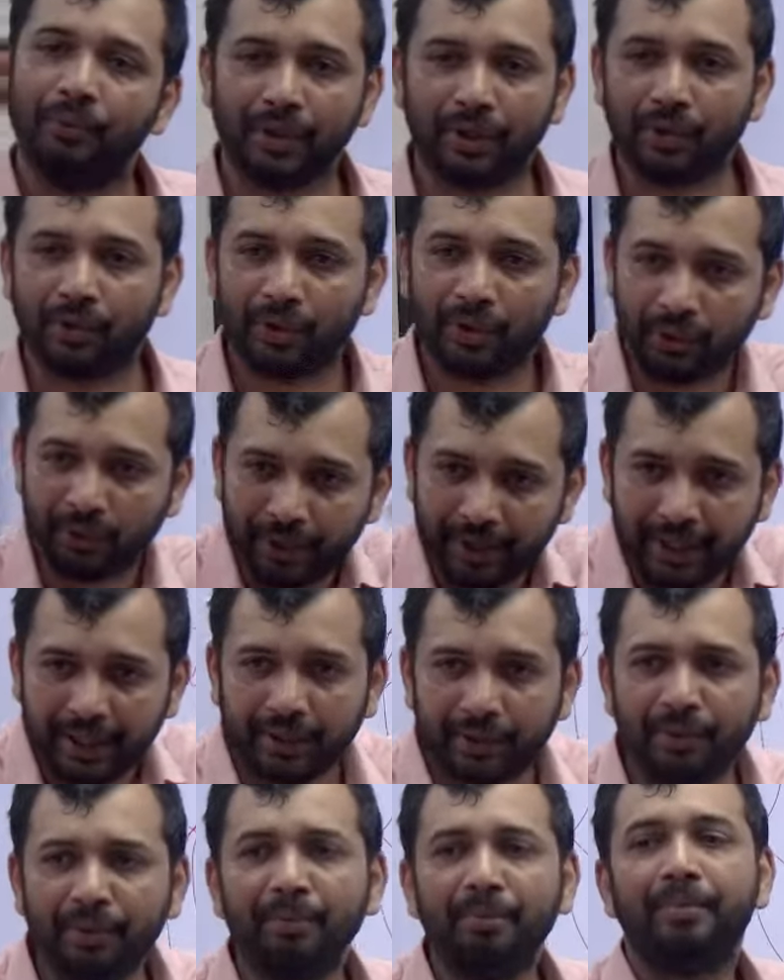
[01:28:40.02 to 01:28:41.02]
without even, you
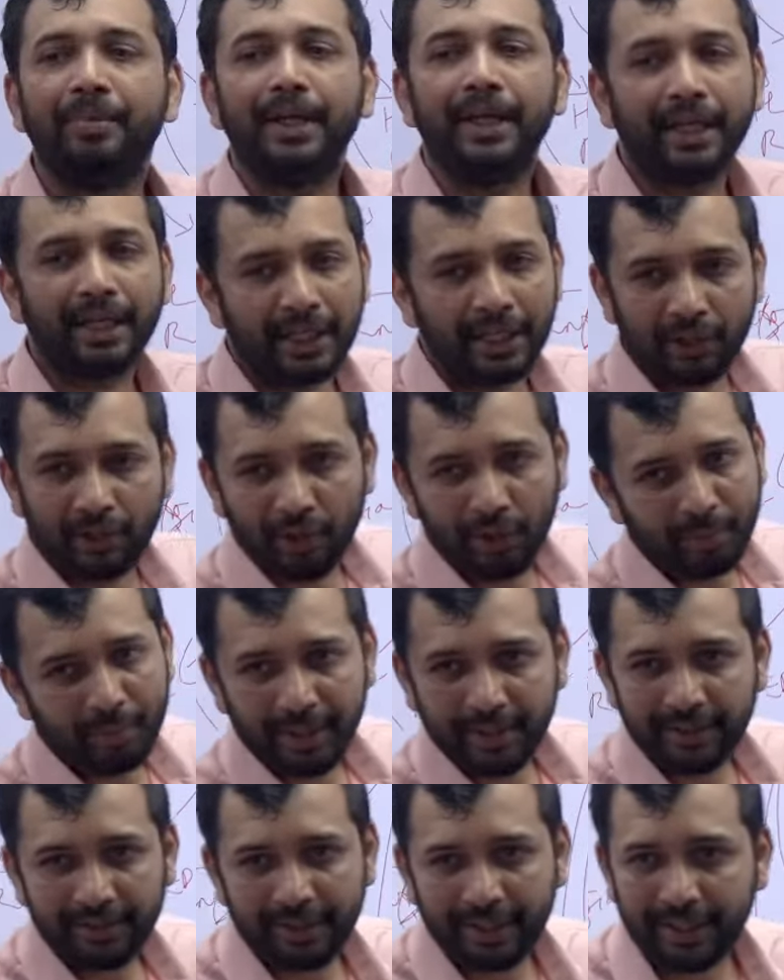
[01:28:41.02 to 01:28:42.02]
know, being controlled
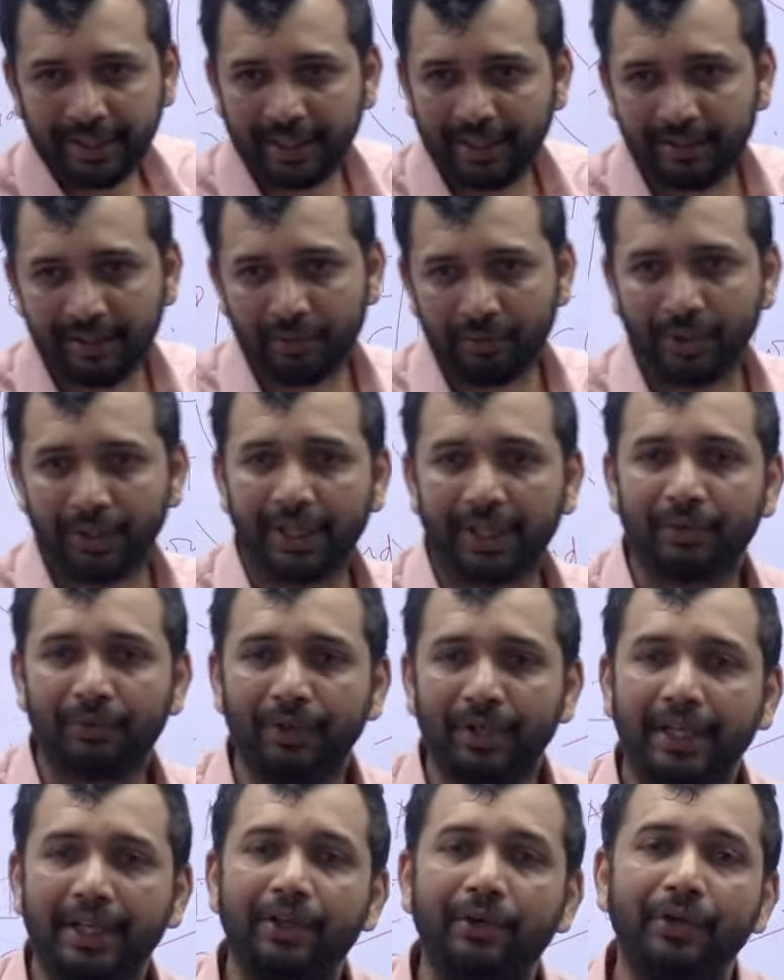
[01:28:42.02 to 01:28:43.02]
by the central server. That
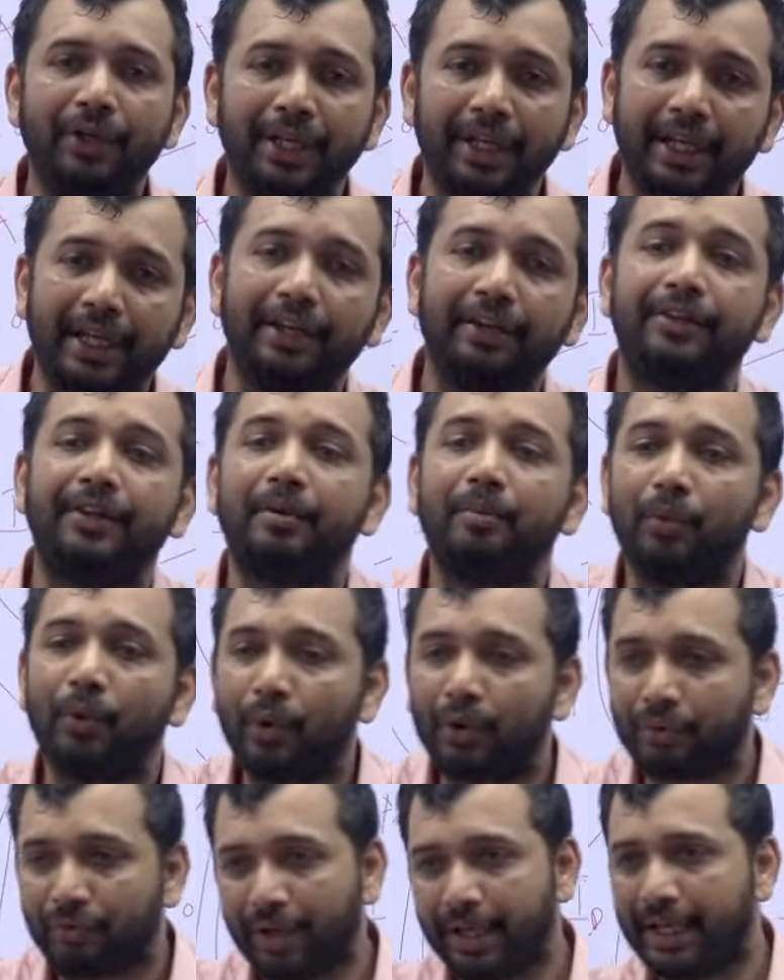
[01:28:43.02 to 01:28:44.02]
will, you know, increase the
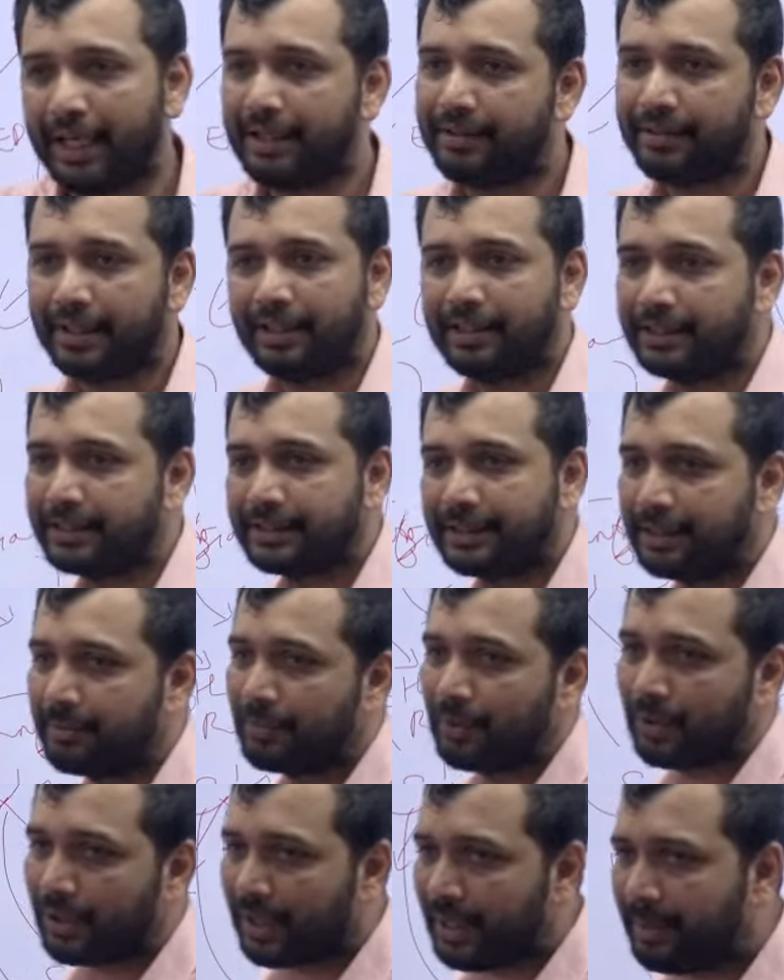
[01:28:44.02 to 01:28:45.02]
more financial this thing,
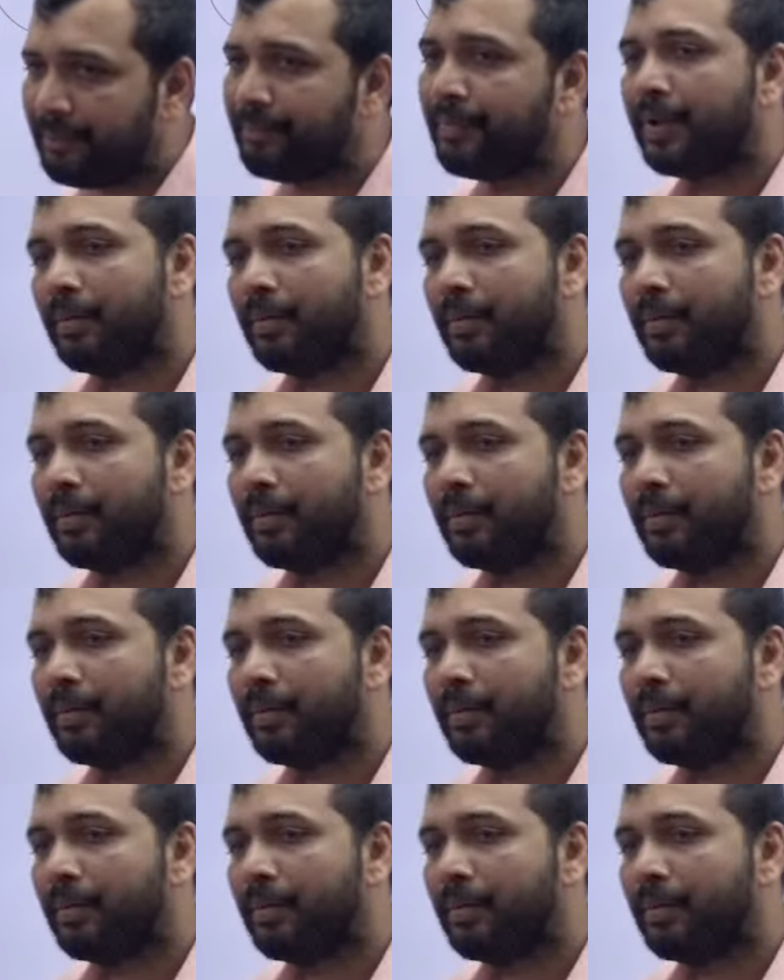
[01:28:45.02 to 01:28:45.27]
okay?